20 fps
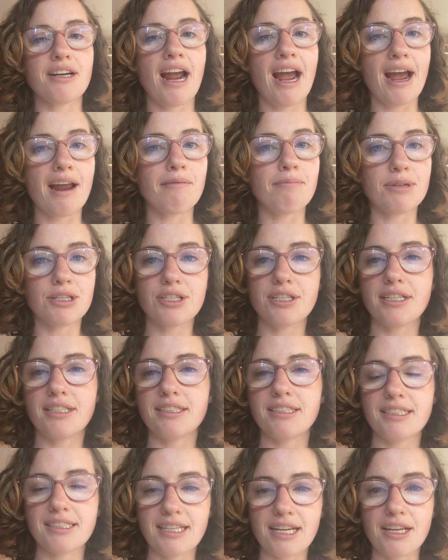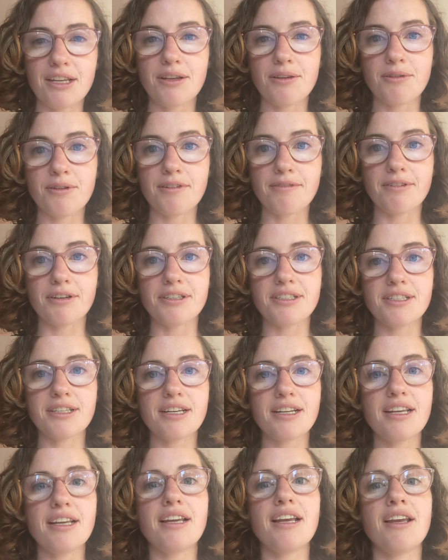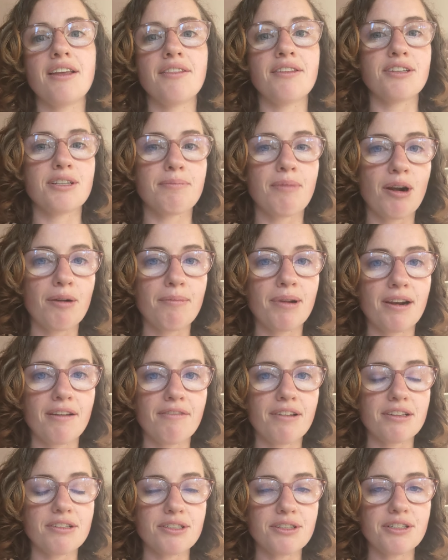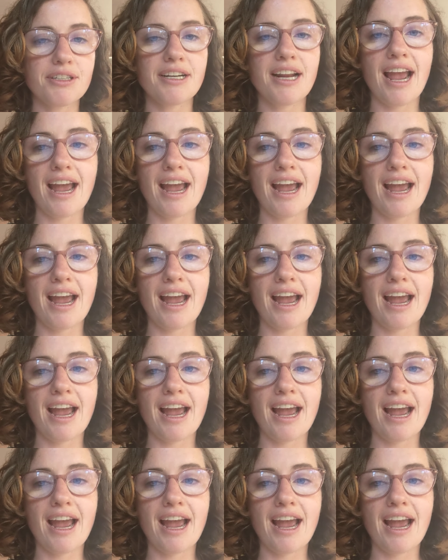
at Michigan State University in the Department of History